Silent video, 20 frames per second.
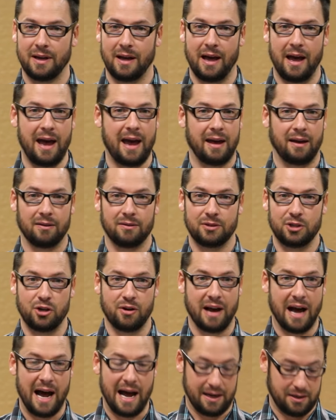hey,
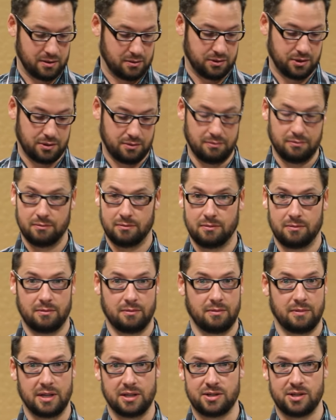you guys,
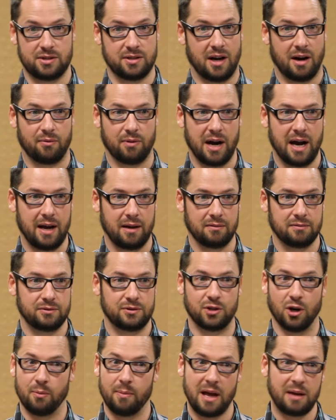this is not right.
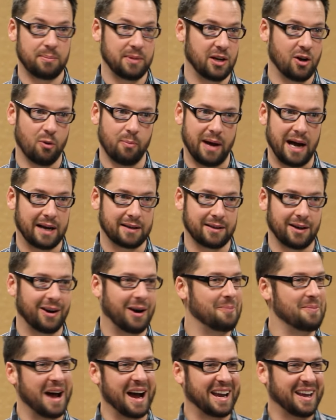Don't make me go back there.
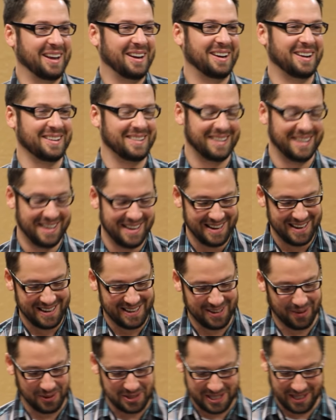I'm not going to,
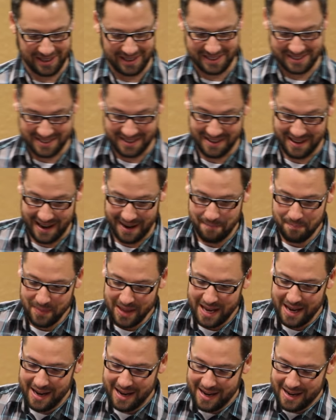no one's going to listen to that.
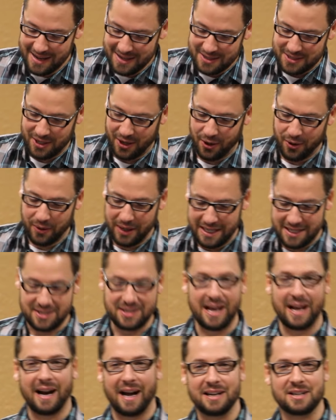So
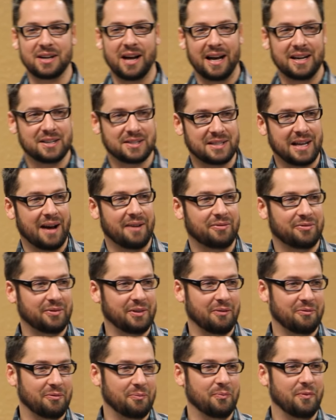instead, I just have
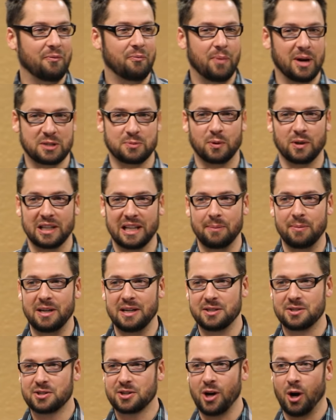a much more
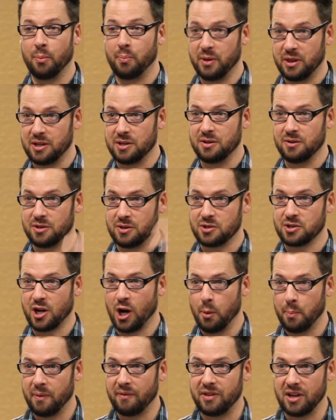limited scope, but the
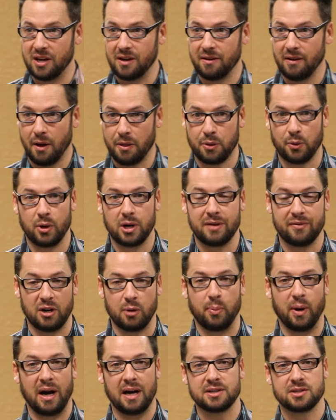scope of the authority of an
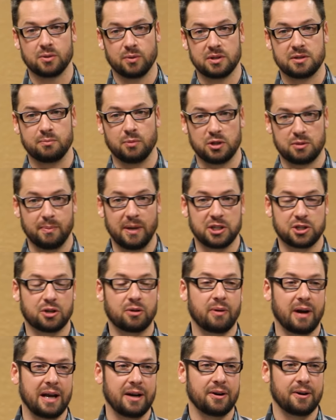apostle was much
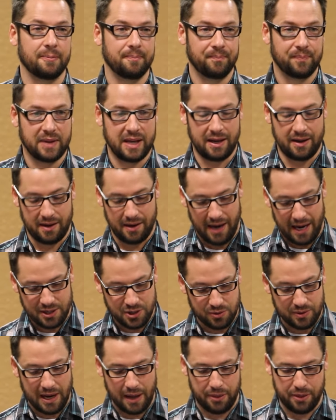greater. And I
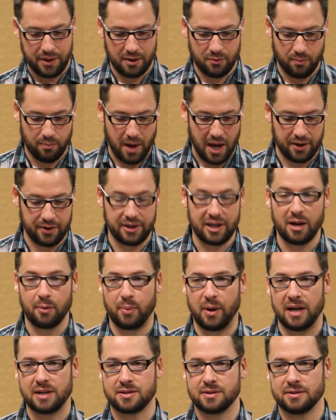do not think modern-day
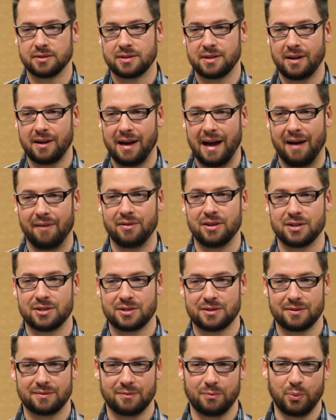apostles have
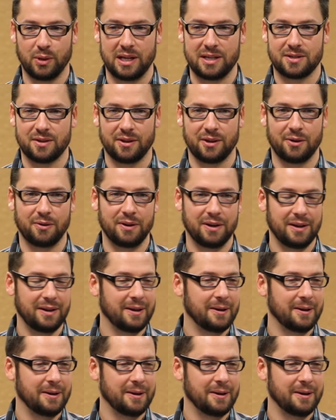this place, although